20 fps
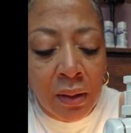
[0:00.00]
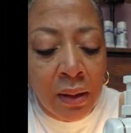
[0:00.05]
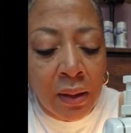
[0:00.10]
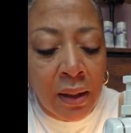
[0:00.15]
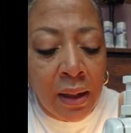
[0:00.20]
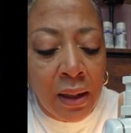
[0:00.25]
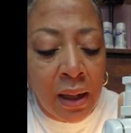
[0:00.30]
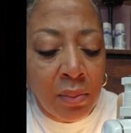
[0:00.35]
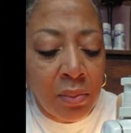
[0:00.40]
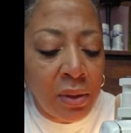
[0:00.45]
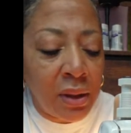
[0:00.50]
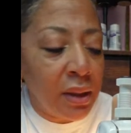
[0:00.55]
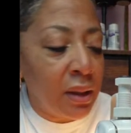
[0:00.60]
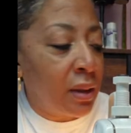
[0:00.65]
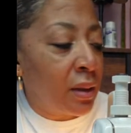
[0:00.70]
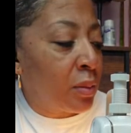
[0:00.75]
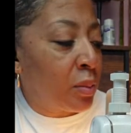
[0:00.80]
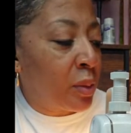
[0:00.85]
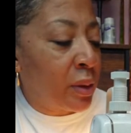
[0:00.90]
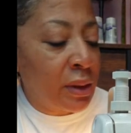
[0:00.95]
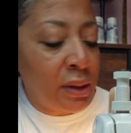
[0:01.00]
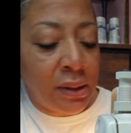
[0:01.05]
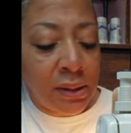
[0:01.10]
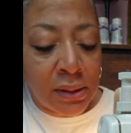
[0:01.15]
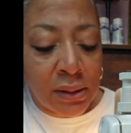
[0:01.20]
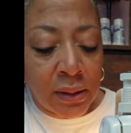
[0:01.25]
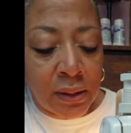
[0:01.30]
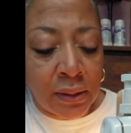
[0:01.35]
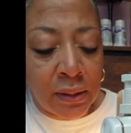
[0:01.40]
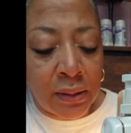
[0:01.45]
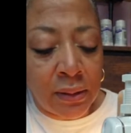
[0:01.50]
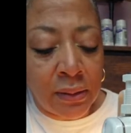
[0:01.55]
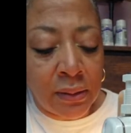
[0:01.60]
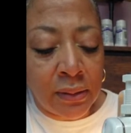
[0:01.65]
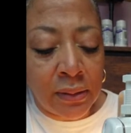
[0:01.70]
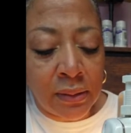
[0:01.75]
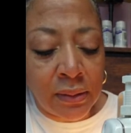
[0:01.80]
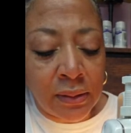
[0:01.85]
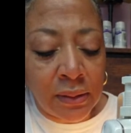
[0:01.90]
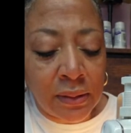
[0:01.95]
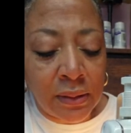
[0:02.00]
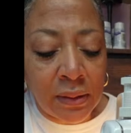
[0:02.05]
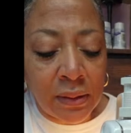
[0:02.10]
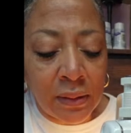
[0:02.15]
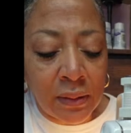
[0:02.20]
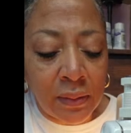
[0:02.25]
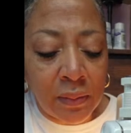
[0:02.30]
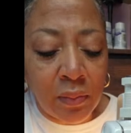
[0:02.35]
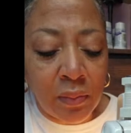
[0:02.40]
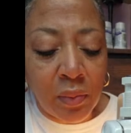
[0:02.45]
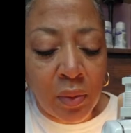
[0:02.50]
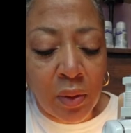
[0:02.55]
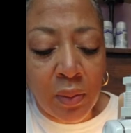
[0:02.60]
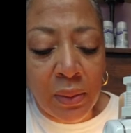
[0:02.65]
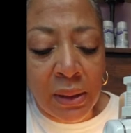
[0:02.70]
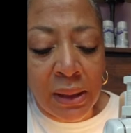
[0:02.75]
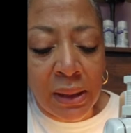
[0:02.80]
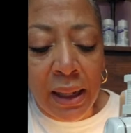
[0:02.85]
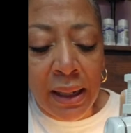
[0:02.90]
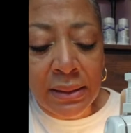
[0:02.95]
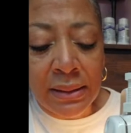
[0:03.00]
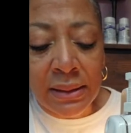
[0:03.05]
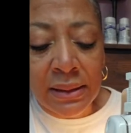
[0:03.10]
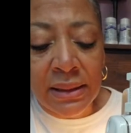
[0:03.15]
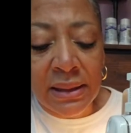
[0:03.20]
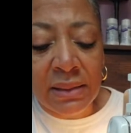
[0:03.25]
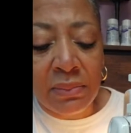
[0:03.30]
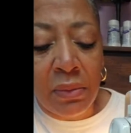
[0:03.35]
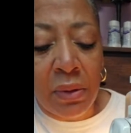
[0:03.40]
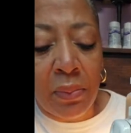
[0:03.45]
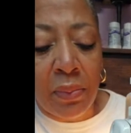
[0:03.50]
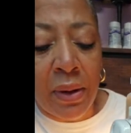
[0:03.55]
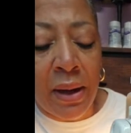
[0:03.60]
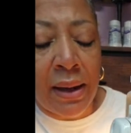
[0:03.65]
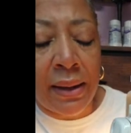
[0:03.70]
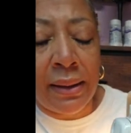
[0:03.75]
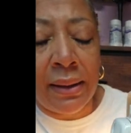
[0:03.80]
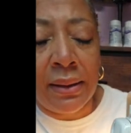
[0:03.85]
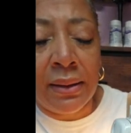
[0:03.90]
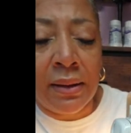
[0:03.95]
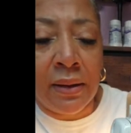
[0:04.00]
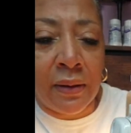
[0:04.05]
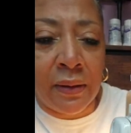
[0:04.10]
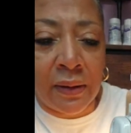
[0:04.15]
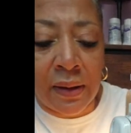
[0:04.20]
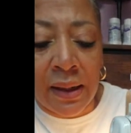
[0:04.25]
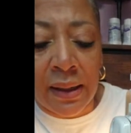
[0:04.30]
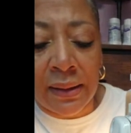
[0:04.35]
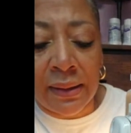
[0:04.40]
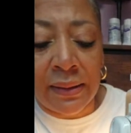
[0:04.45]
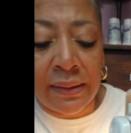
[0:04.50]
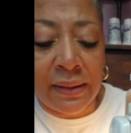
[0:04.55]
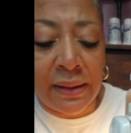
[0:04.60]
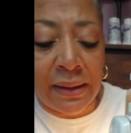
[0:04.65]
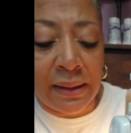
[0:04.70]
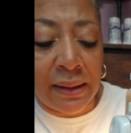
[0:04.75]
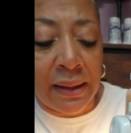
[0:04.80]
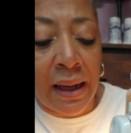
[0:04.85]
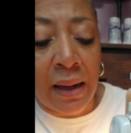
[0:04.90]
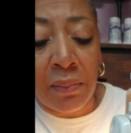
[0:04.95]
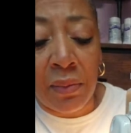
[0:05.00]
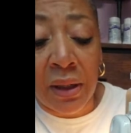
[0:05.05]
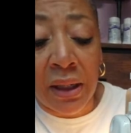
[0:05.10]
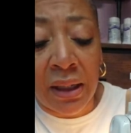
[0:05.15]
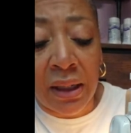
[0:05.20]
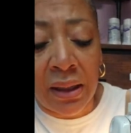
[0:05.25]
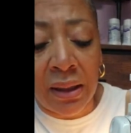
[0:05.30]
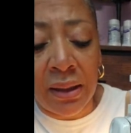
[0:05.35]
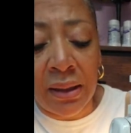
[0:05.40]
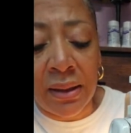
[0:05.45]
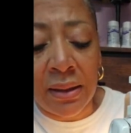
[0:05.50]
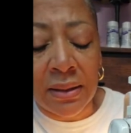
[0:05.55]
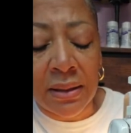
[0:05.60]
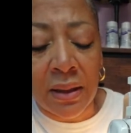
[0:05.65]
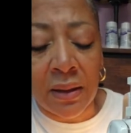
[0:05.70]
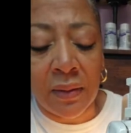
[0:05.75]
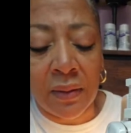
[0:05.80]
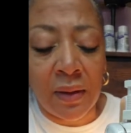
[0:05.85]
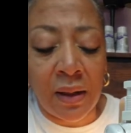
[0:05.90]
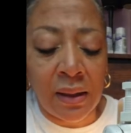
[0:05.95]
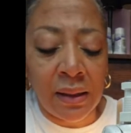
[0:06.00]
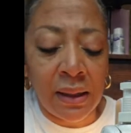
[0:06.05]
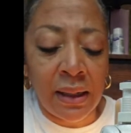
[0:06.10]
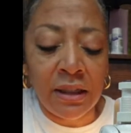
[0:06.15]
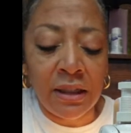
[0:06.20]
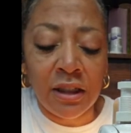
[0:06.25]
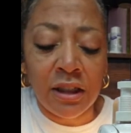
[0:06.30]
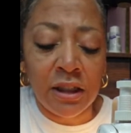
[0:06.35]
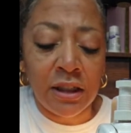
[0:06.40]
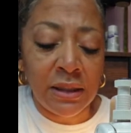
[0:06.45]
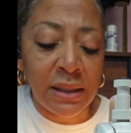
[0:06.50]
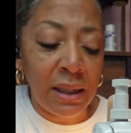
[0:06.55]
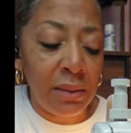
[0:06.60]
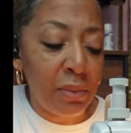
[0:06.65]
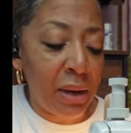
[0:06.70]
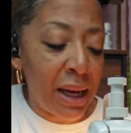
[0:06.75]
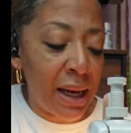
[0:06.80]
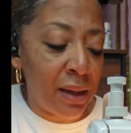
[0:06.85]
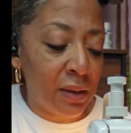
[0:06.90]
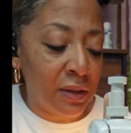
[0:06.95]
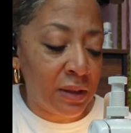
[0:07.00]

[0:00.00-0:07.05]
got my earbuds on, put my license in my pocket, y'all. And got my keys. I like to just take my house